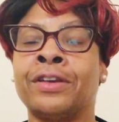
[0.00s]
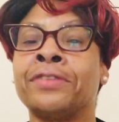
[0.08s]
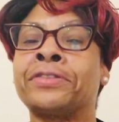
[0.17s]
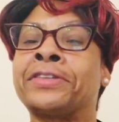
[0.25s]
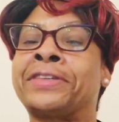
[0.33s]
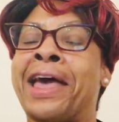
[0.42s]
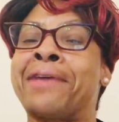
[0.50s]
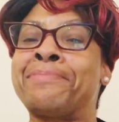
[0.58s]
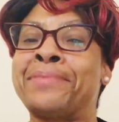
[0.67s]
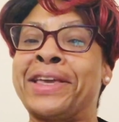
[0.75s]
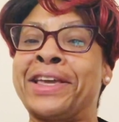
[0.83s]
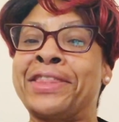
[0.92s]
Does that
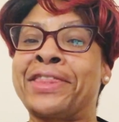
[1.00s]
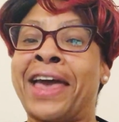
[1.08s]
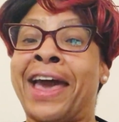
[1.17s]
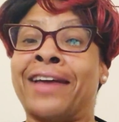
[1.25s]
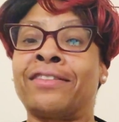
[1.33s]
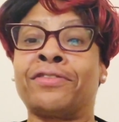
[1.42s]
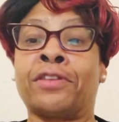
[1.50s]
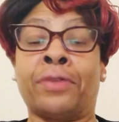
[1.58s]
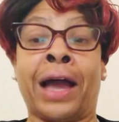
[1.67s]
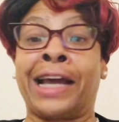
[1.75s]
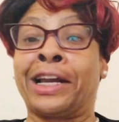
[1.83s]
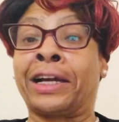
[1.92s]
mean that
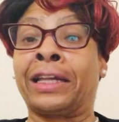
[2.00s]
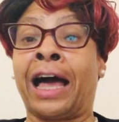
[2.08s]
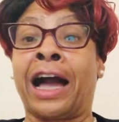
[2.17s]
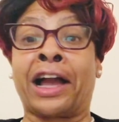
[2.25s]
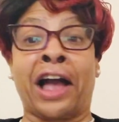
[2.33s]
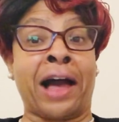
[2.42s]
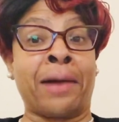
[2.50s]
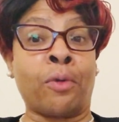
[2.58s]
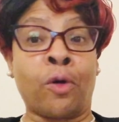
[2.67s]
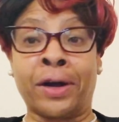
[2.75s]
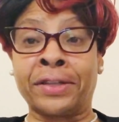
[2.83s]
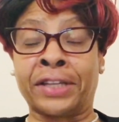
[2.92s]
9 o'clock I'm
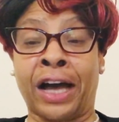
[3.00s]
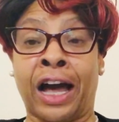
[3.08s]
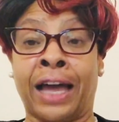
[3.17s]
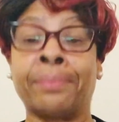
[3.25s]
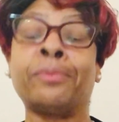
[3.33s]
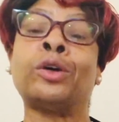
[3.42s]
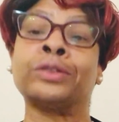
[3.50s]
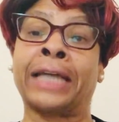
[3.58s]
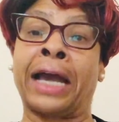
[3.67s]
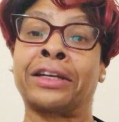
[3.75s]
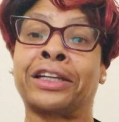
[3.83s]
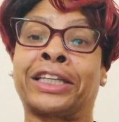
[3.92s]
on time? Well,
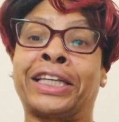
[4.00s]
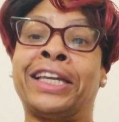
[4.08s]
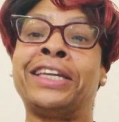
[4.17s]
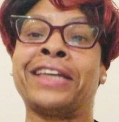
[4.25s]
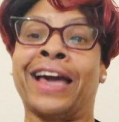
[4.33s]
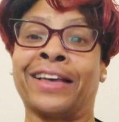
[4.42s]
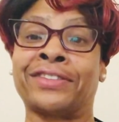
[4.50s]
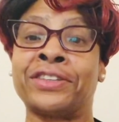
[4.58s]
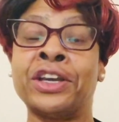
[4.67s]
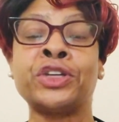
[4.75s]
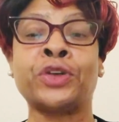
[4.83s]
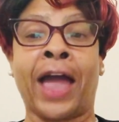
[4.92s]
technically, yes.
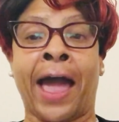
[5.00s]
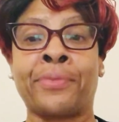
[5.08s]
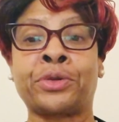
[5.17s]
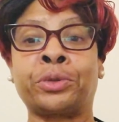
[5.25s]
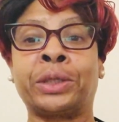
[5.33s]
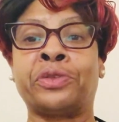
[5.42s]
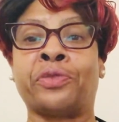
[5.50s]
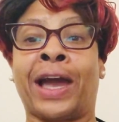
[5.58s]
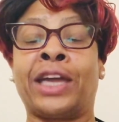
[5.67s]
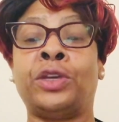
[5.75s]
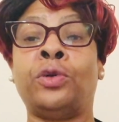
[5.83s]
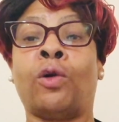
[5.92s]
You're absolutely
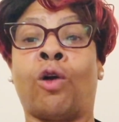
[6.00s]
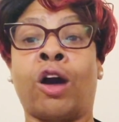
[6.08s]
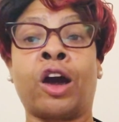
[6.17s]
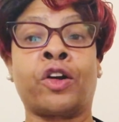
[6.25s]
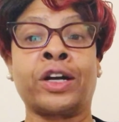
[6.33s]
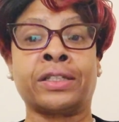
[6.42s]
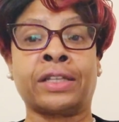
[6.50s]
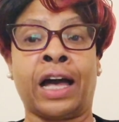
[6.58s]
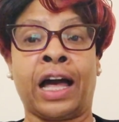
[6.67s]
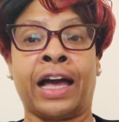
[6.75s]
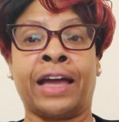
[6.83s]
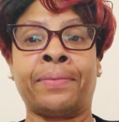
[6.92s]
right. You are on
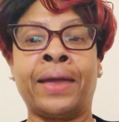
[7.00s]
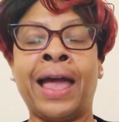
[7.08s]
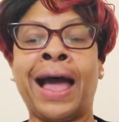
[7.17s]
time.